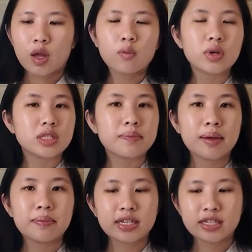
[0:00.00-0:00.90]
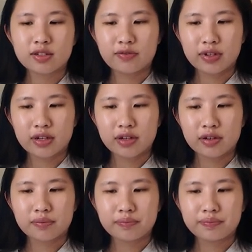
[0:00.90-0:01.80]
What's my biggest
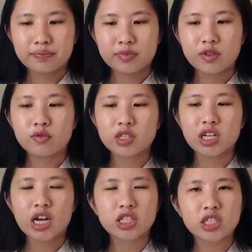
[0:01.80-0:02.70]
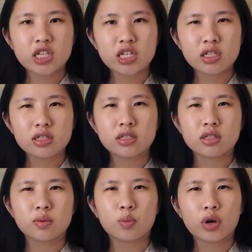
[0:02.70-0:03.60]
fear? Rejection,
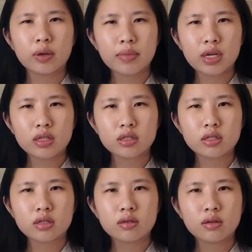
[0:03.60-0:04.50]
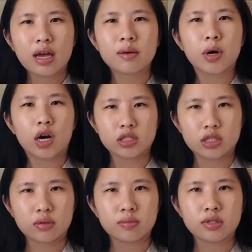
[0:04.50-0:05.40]
disappointment, and
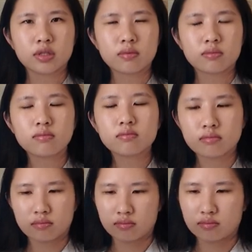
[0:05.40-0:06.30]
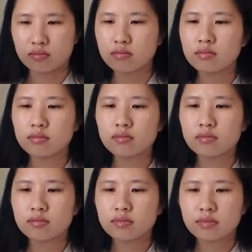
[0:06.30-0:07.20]
possums. Mm-hmm.
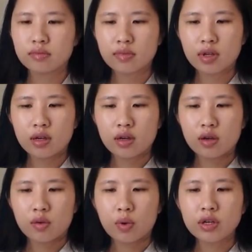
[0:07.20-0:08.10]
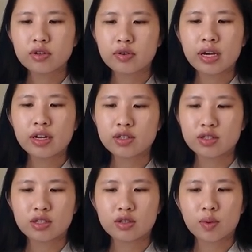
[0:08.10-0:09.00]
What
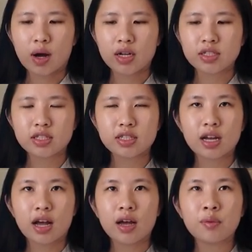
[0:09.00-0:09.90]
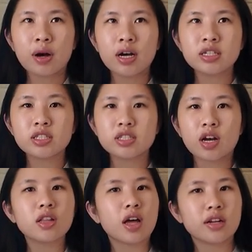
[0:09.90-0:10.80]
creators do you watch? I watch
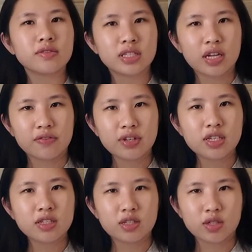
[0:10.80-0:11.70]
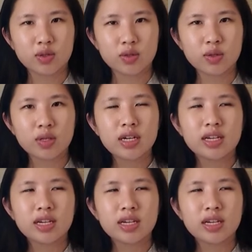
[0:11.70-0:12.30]
a lot of Stephanie Soo.